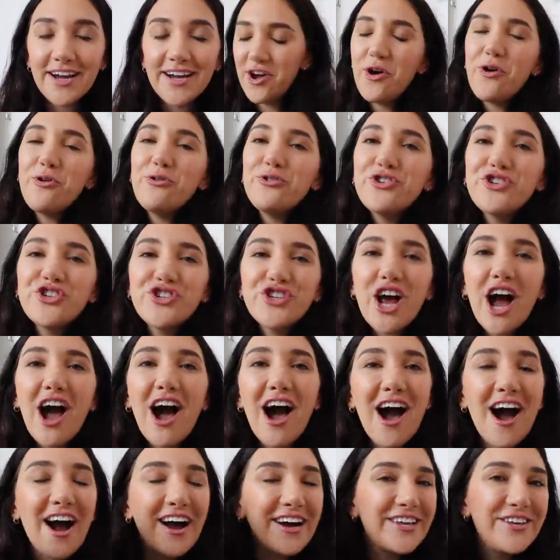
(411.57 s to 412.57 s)
No
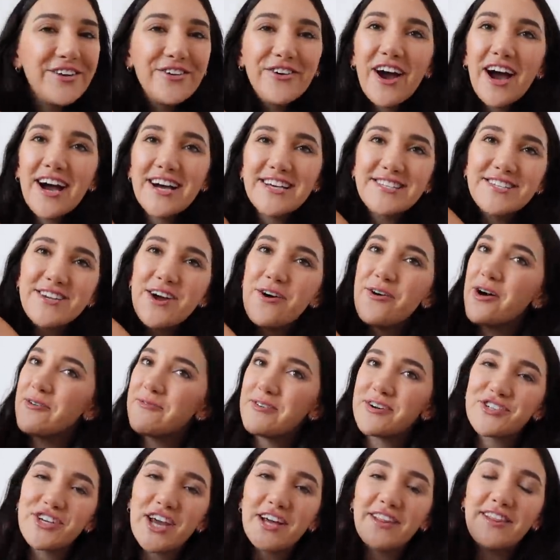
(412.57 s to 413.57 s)
shock, you guys know how
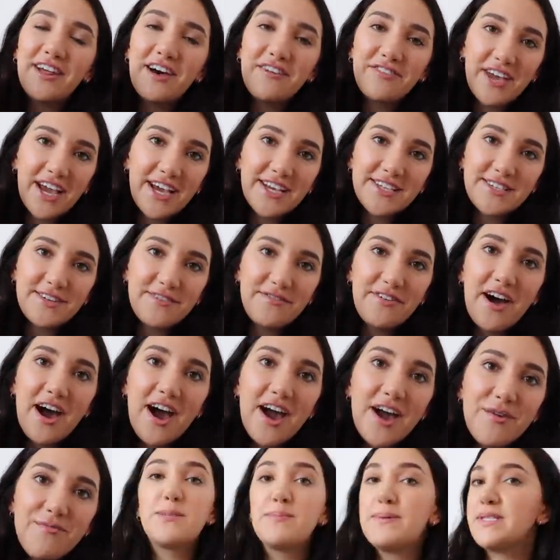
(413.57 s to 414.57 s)
much I love
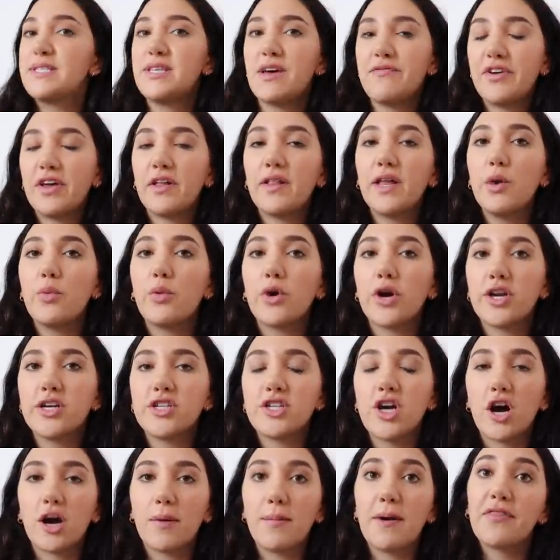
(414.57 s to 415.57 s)
Casetify. Specifically, we're gonna
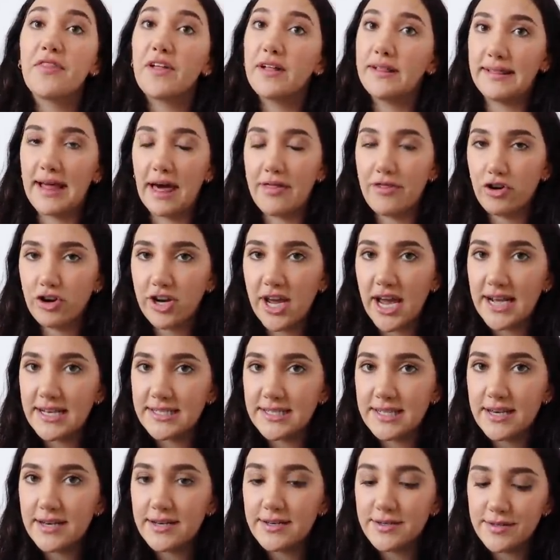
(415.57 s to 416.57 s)
talk about the leather
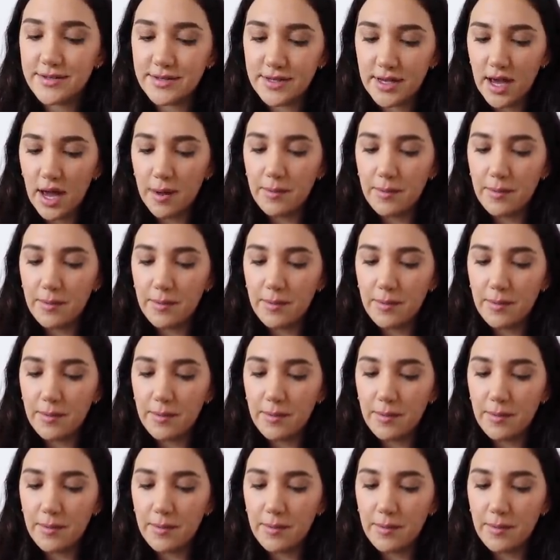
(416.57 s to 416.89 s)
cases.